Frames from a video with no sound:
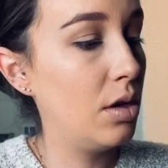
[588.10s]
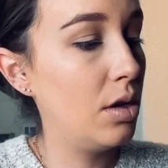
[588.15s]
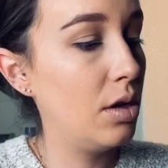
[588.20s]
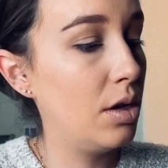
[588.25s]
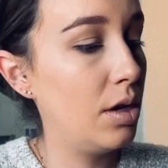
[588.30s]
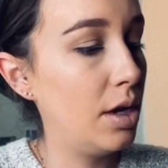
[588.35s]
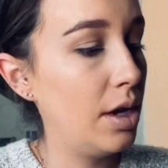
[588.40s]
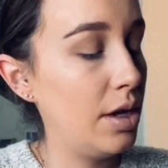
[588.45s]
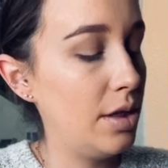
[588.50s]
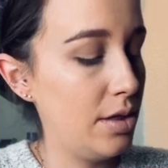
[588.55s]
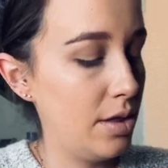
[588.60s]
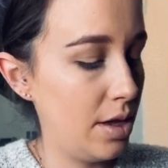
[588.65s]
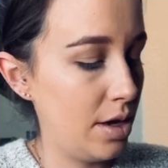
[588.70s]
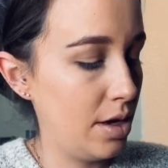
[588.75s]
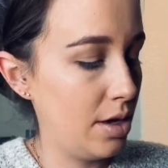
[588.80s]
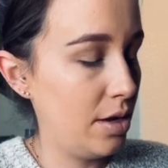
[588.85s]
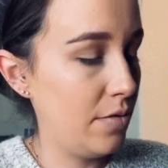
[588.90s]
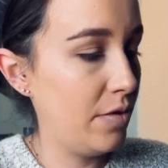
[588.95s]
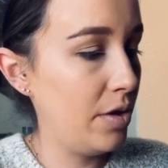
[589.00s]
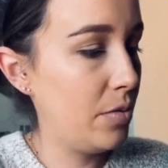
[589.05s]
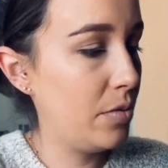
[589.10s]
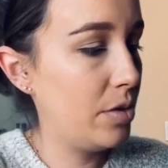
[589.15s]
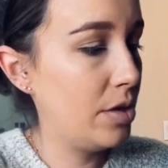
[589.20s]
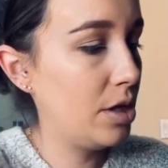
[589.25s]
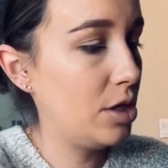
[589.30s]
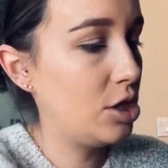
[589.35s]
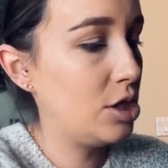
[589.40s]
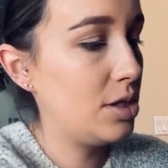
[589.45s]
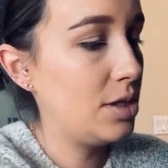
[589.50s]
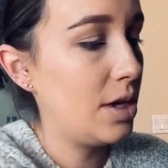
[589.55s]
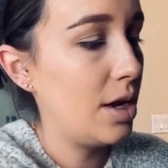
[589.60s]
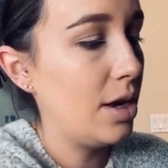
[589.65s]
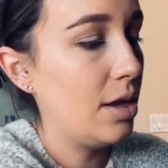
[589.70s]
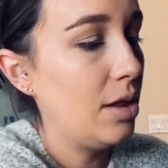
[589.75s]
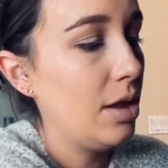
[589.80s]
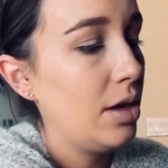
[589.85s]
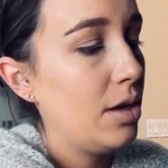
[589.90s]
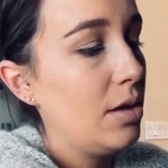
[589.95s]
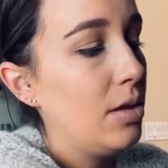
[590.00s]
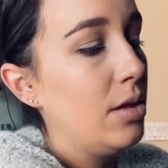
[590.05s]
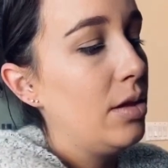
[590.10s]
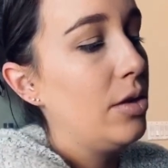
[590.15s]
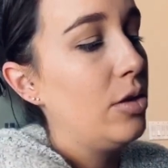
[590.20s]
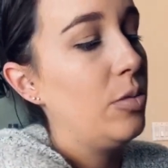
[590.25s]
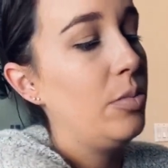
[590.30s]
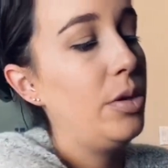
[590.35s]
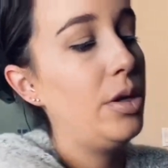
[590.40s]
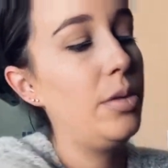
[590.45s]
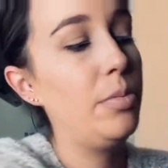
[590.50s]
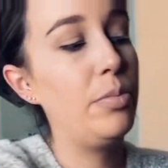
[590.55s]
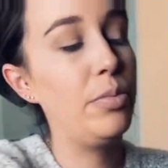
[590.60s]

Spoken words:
And then if I want to just add like a little bit of